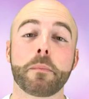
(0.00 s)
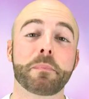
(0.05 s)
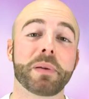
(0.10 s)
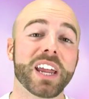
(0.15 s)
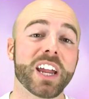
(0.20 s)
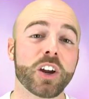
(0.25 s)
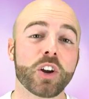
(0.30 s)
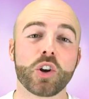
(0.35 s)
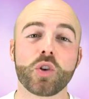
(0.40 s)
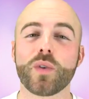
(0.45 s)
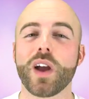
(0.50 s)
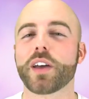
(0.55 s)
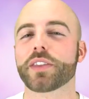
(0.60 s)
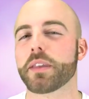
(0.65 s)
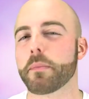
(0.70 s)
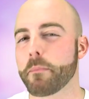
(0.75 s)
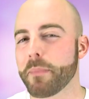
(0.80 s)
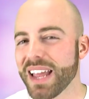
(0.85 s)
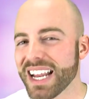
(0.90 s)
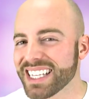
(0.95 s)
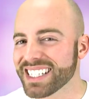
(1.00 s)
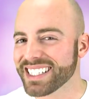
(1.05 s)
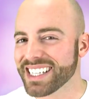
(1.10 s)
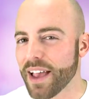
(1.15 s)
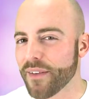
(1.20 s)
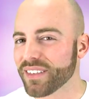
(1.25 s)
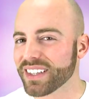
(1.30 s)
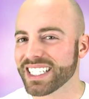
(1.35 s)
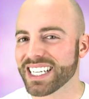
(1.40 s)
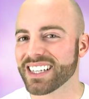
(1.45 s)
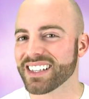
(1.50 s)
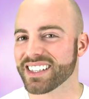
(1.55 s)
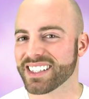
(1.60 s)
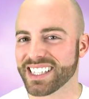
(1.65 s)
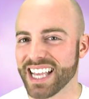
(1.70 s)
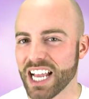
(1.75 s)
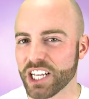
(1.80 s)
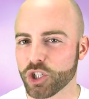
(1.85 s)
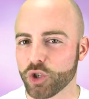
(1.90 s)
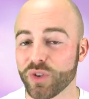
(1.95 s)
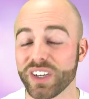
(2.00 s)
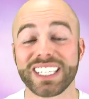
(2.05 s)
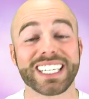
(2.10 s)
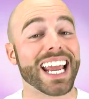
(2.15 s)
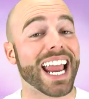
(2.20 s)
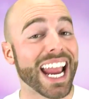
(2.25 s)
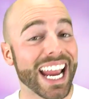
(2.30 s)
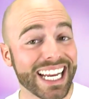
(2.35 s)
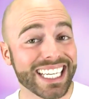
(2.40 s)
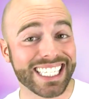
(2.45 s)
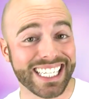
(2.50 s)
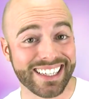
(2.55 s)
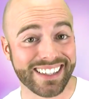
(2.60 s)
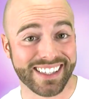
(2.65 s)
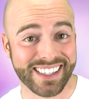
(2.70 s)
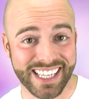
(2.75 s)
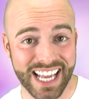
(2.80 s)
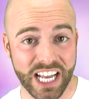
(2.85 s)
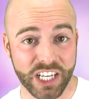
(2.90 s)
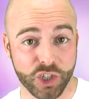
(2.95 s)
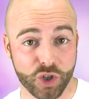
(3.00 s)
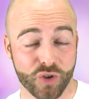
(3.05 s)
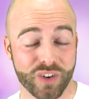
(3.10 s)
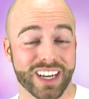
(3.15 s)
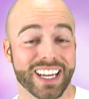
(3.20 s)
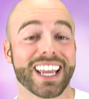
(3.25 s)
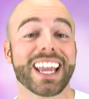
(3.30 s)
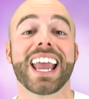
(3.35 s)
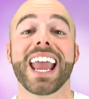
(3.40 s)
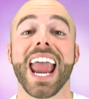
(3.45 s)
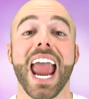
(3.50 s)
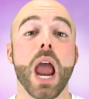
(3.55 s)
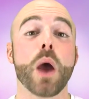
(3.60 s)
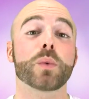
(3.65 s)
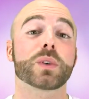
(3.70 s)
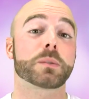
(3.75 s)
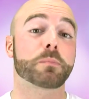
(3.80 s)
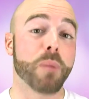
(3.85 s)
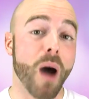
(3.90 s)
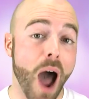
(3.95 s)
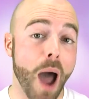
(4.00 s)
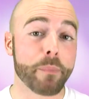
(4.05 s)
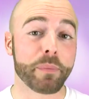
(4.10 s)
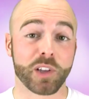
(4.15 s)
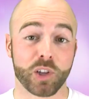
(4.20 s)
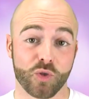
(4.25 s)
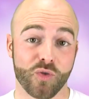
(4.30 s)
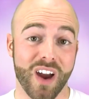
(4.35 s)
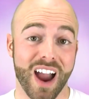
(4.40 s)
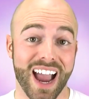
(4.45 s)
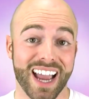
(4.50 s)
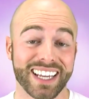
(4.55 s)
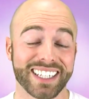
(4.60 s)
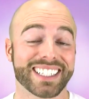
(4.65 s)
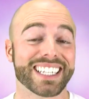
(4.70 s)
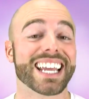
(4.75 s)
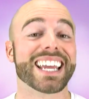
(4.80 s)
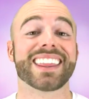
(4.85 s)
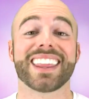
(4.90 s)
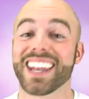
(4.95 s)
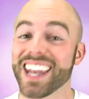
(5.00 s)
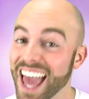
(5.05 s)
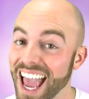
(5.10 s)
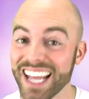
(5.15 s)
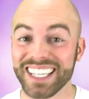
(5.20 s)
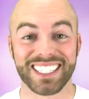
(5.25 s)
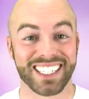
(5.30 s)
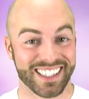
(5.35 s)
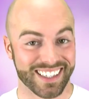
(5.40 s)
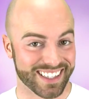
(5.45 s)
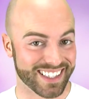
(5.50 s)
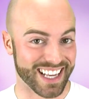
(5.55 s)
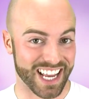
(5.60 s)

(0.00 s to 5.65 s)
appeared around the mid-17th century to 18th century and was popularized in the 19th